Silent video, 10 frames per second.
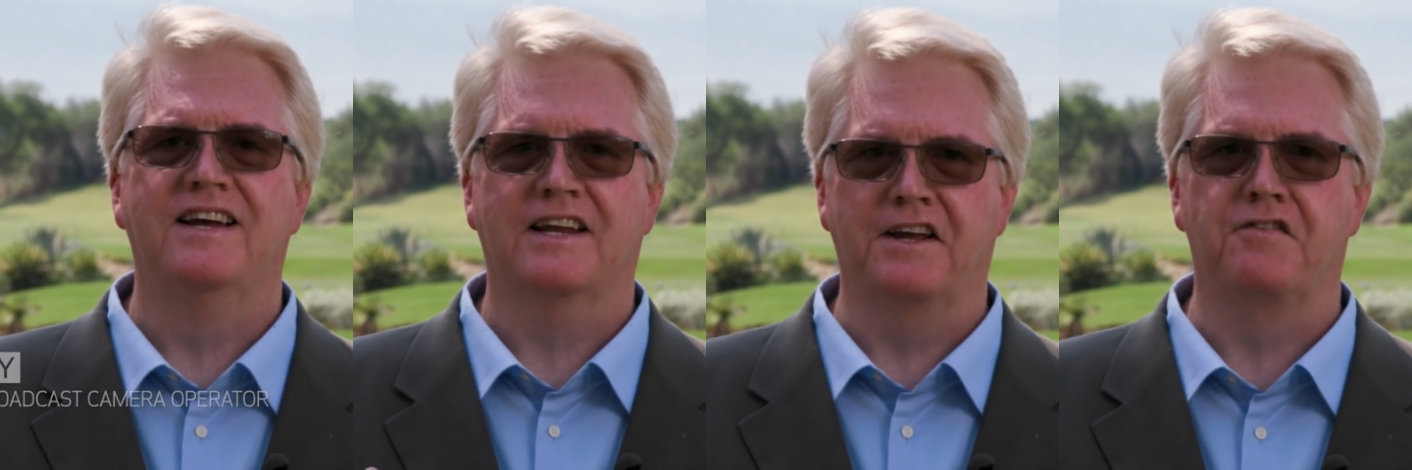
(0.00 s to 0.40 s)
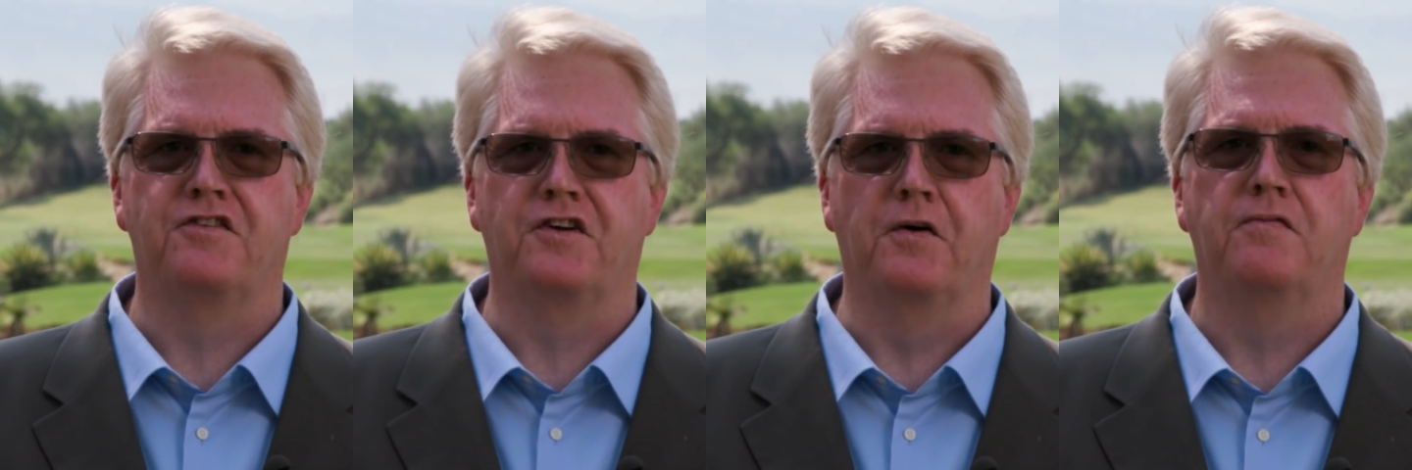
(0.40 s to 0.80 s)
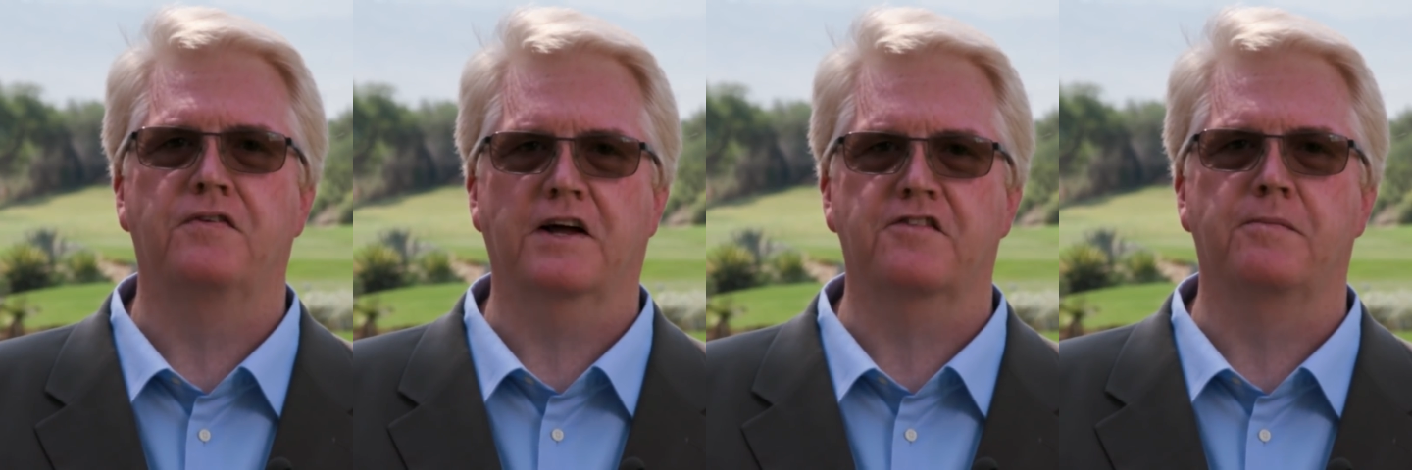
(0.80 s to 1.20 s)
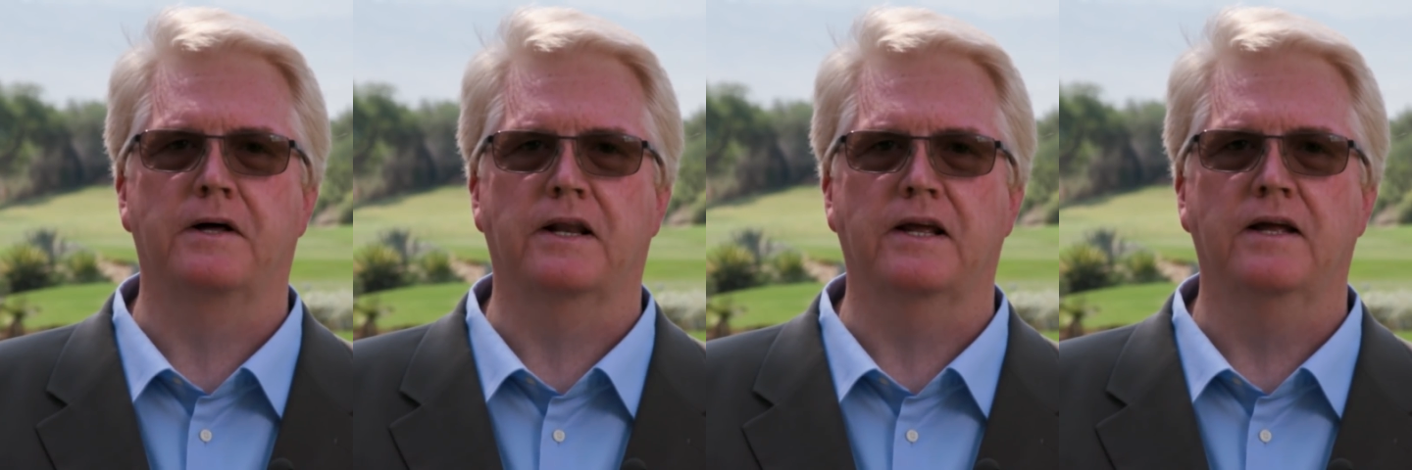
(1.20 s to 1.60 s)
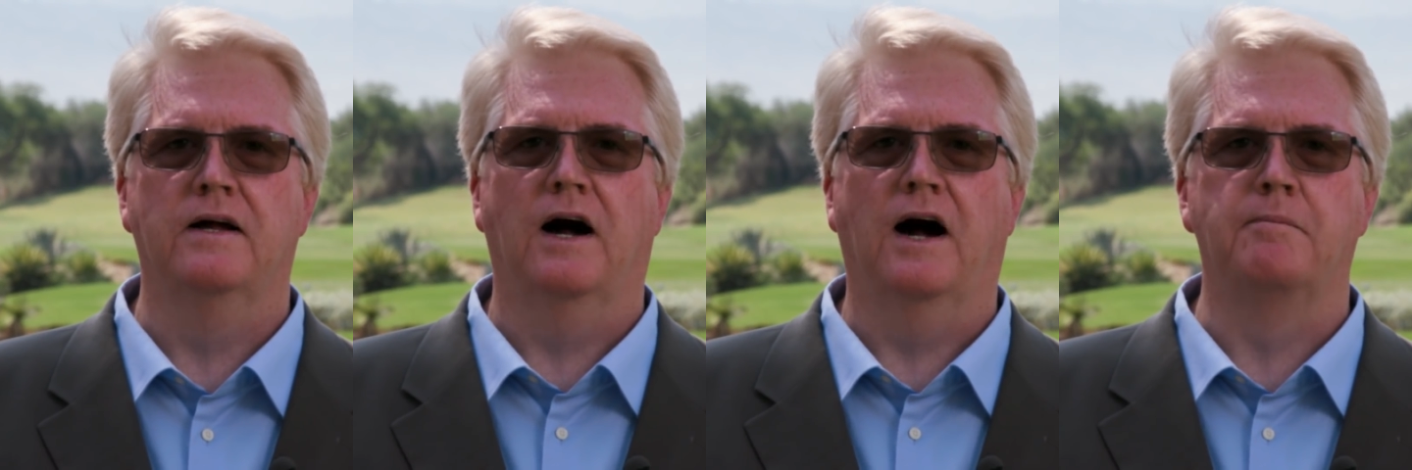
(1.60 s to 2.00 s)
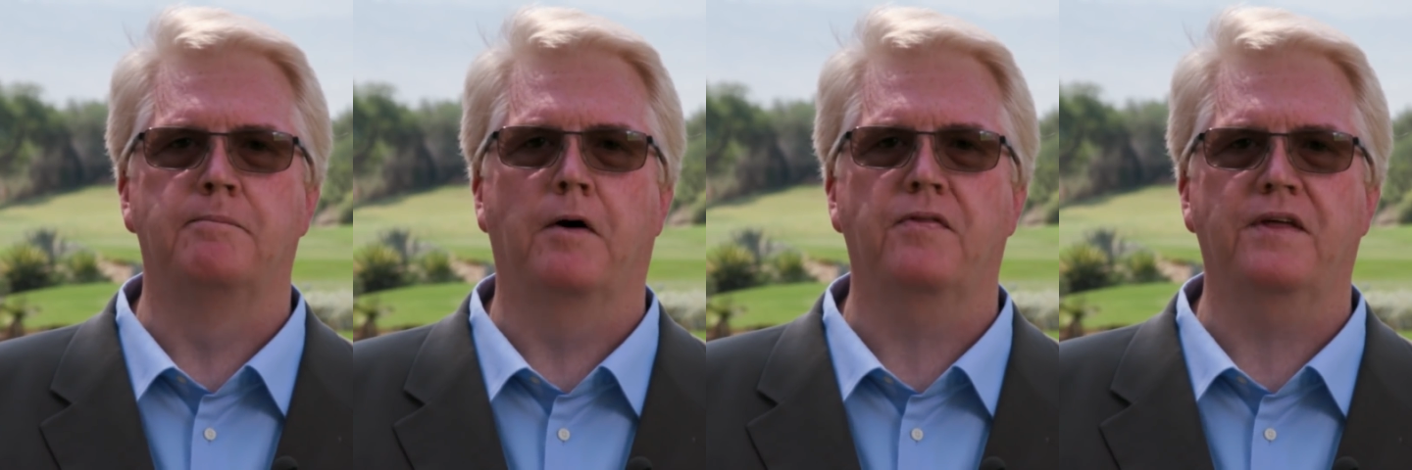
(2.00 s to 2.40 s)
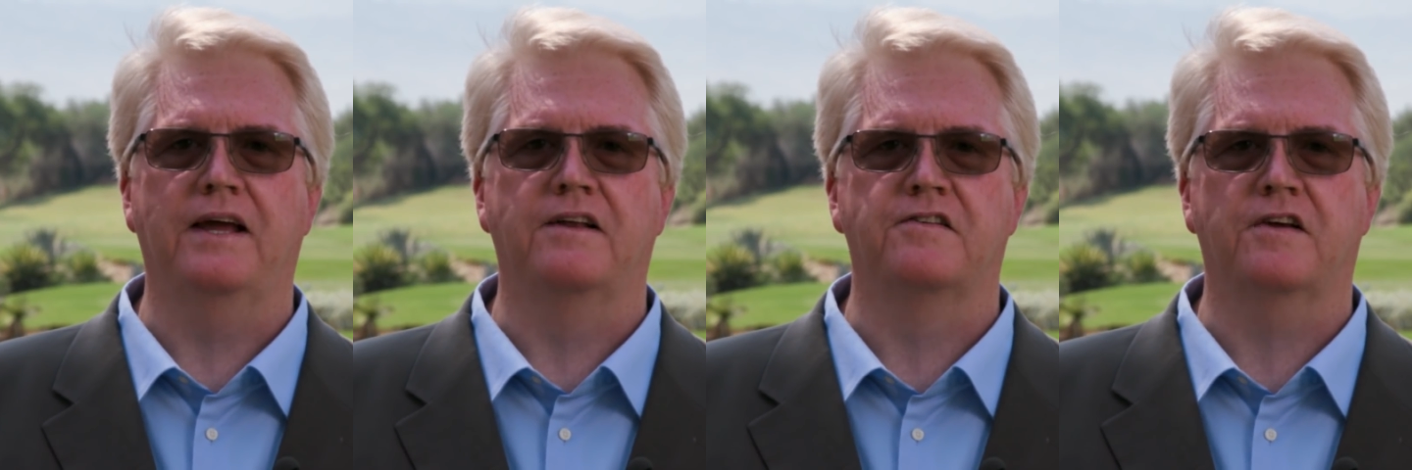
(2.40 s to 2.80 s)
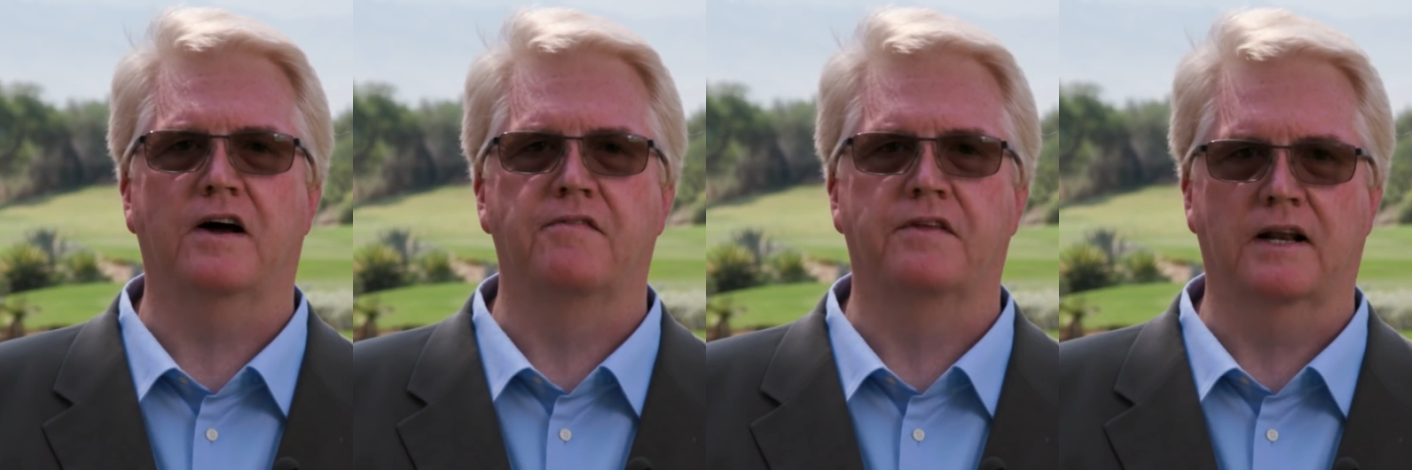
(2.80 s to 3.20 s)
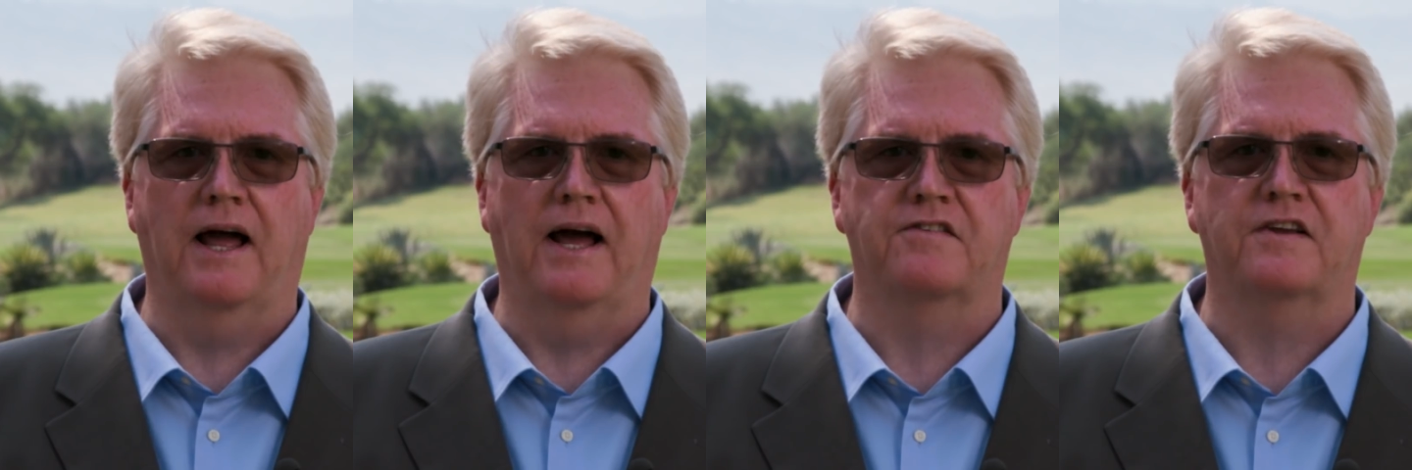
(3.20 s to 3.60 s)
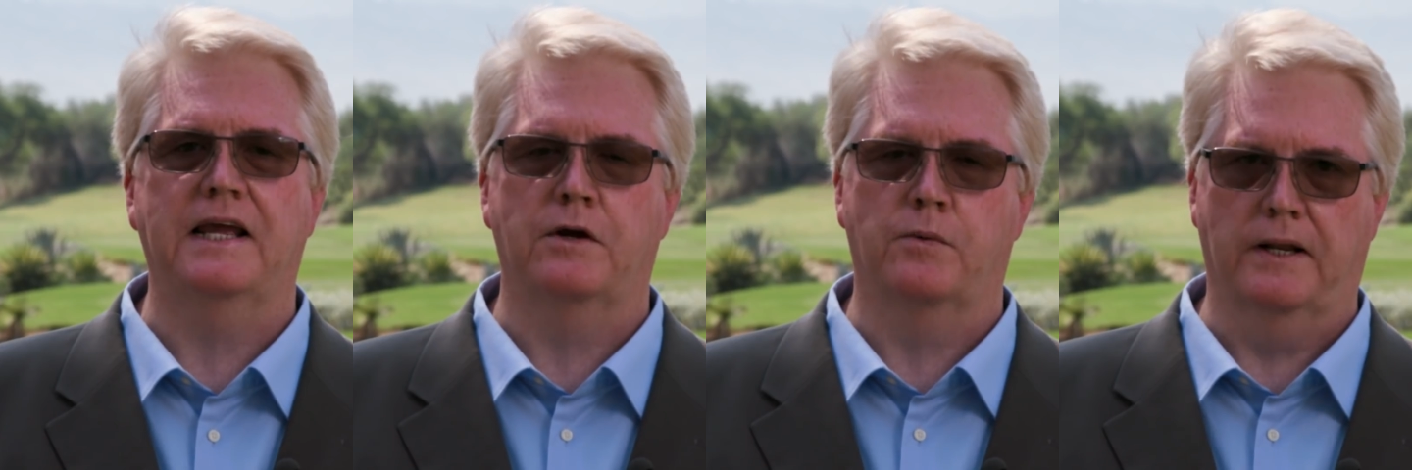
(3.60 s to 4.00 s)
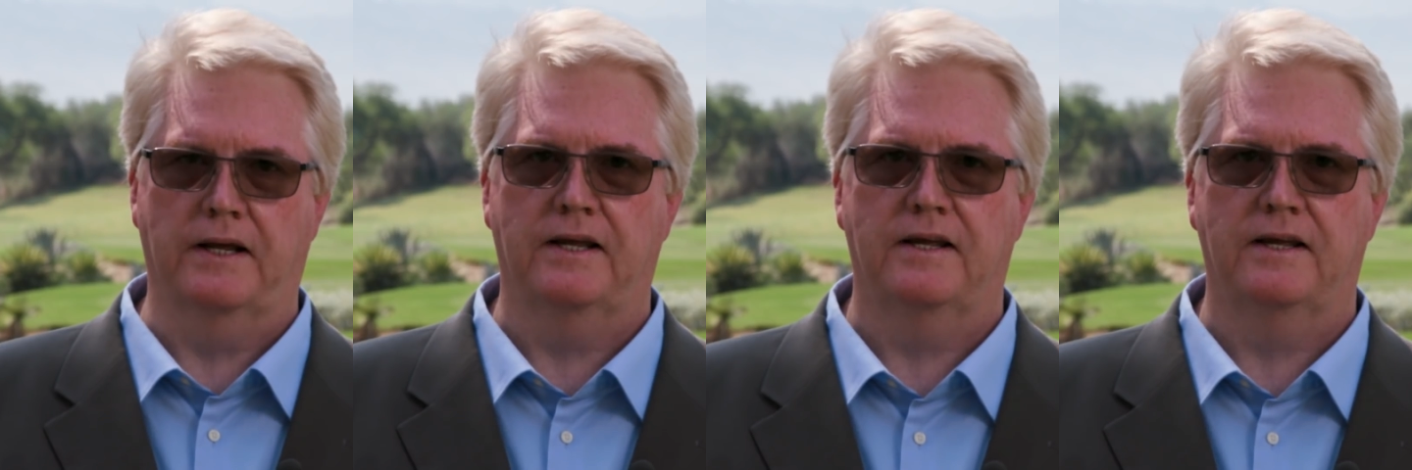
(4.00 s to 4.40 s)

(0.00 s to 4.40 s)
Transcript: gives you flexibility on both ends of the glass equally.